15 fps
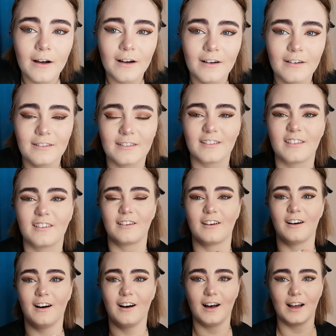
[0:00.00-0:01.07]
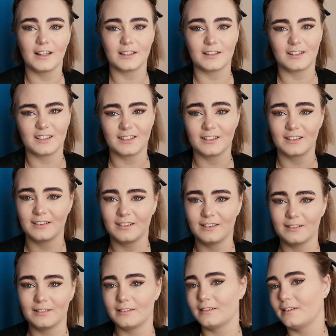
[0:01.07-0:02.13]
Oh gosh.
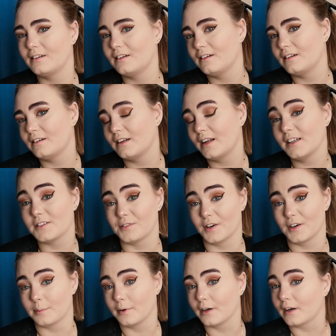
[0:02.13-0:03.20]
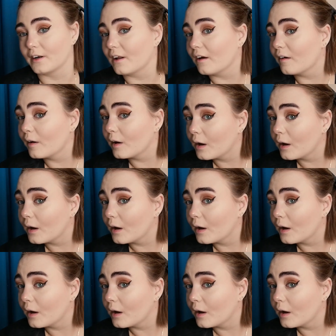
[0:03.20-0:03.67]
It is very pretty though.